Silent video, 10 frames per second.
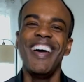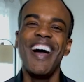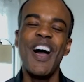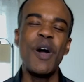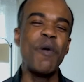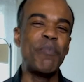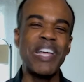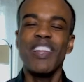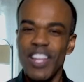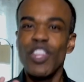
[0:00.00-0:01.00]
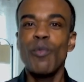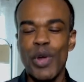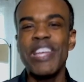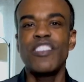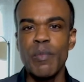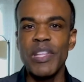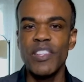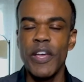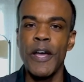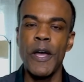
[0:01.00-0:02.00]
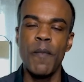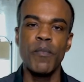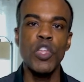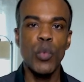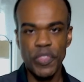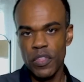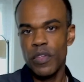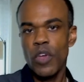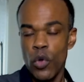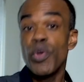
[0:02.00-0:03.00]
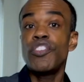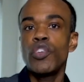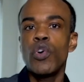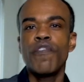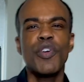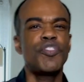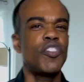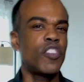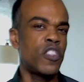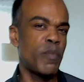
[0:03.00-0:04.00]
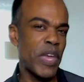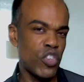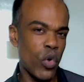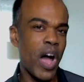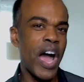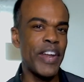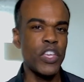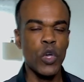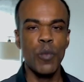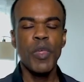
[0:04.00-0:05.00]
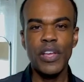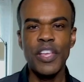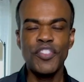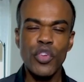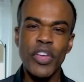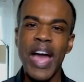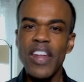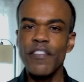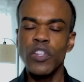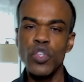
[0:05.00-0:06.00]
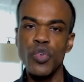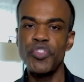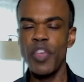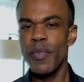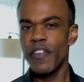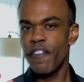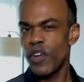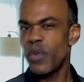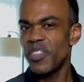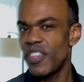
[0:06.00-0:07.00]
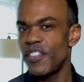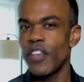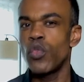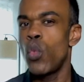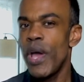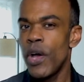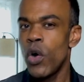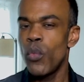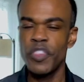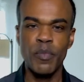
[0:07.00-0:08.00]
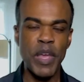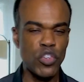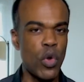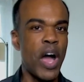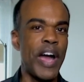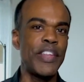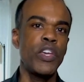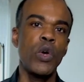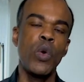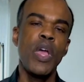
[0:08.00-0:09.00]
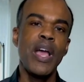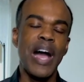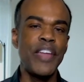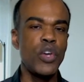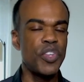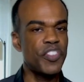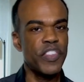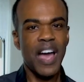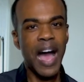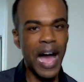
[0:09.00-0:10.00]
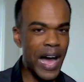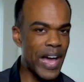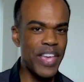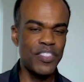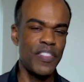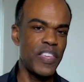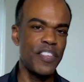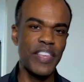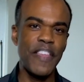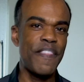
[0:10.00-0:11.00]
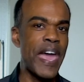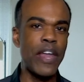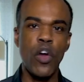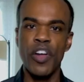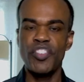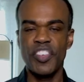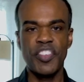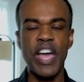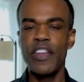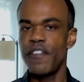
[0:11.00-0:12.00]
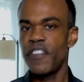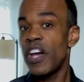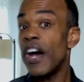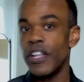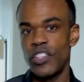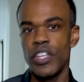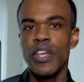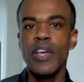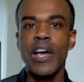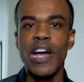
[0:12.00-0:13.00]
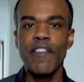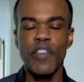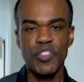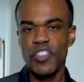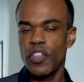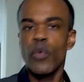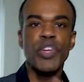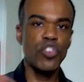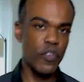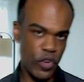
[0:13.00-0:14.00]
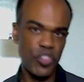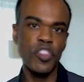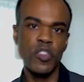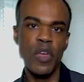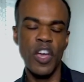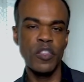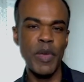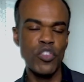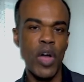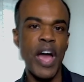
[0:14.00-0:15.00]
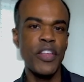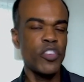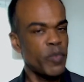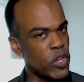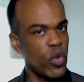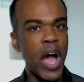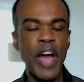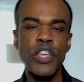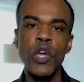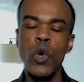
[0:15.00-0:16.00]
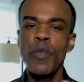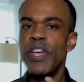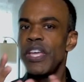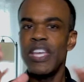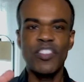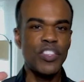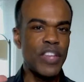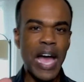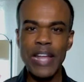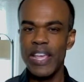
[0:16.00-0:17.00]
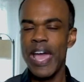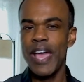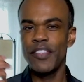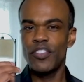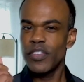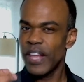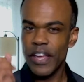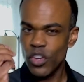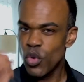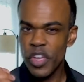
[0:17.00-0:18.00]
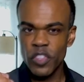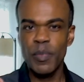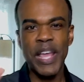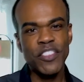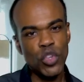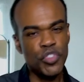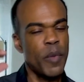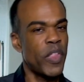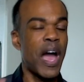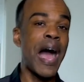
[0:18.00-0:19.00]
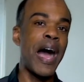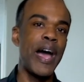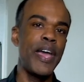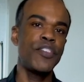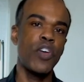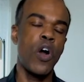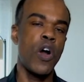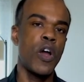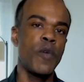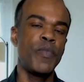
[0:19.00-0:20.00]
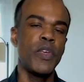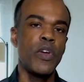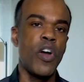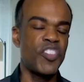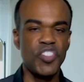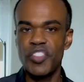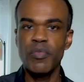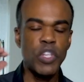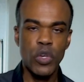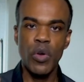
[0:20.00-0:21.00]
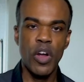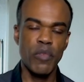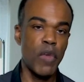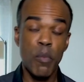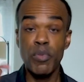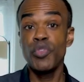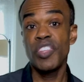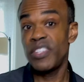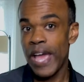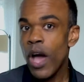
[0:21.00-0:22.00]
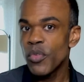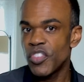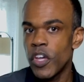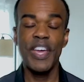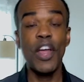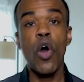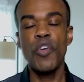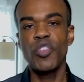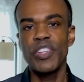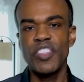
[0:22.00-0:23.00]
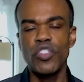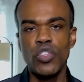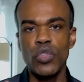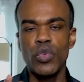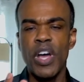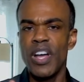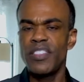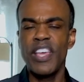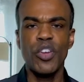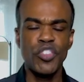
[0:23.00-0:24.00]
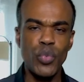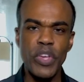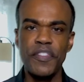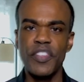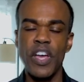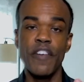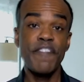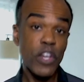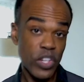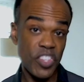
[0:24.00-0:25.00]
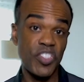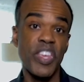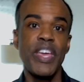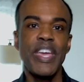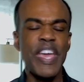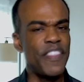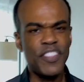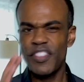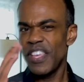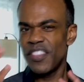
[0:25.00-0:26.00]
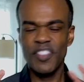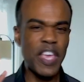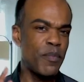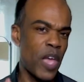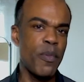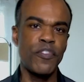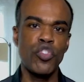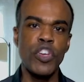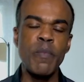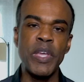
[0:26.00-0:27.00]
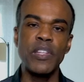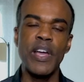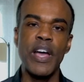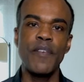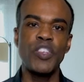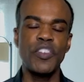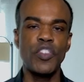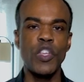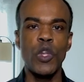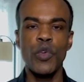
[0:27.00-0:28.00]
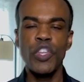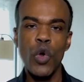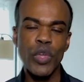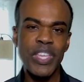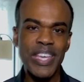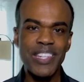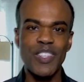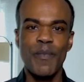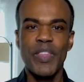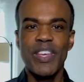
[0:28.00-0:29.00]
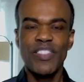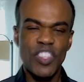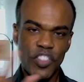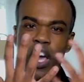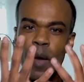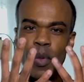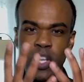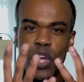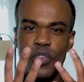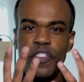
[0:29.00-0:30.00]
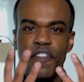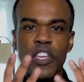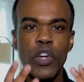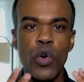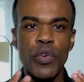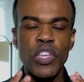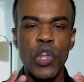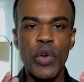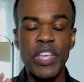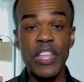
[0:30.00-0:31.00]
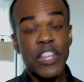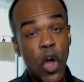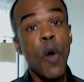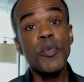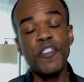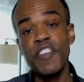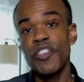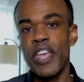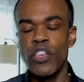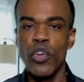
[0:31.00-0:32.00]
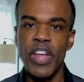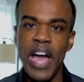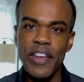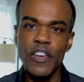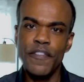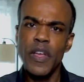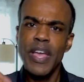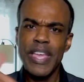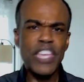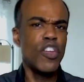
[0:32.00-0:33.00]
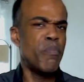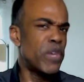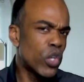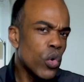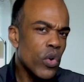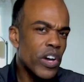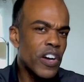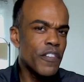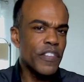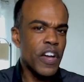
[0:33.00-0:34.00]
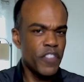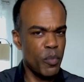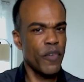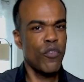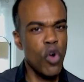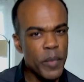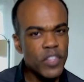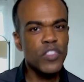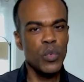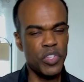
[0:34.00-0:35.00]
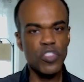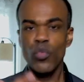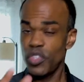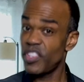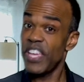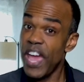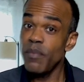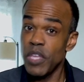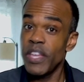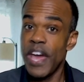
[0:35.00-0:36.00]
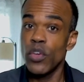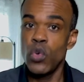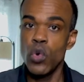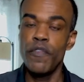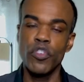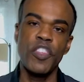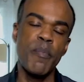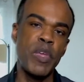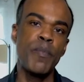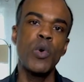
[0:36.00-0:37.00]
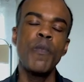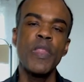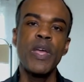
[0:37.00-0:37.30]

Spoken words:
But a little more intimate, with the original versus the spatial audio. And so you kind of lose some of the frequencies as well with spatial audio. I noticed the highs and things like that are just kind of cut versus the original versus spatial audio. And spatial audio, it's not as crisp. Like, so some of the highs are just, are boosted down some. I also listened to Taylor Swift's Fearless, and this is the same type of treatment. Just, you don't get this up close feel. It almost feels like you're kind of in the middle of the performance, which can be kind of cool for some people.